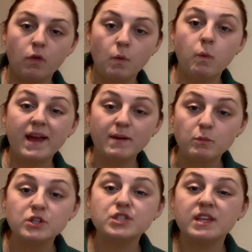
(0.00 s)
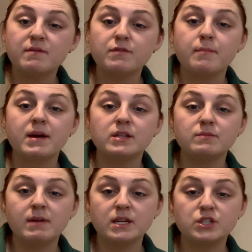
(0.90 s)
the way in which the
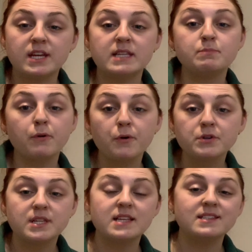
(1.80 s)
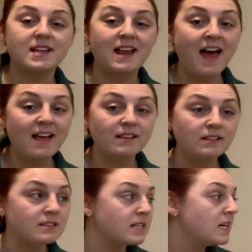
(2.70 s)
information is processed and
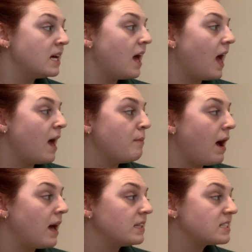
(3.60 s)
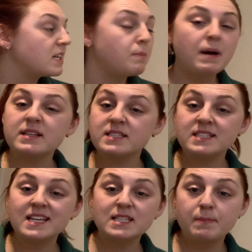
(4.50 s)
held, and
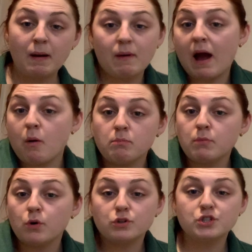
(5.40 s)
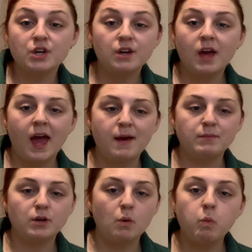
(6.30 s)
capacity is about how much,
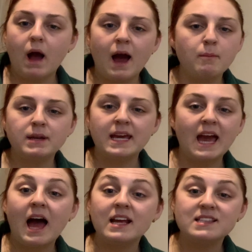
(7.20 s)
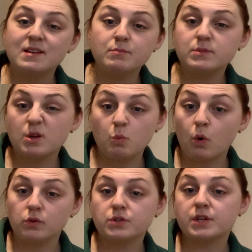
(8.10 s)
how many items at
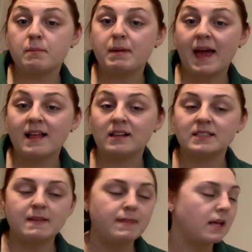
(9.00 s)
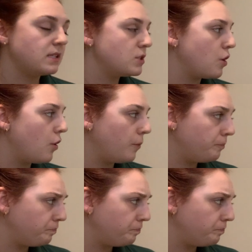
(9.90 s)
once can be held in that store.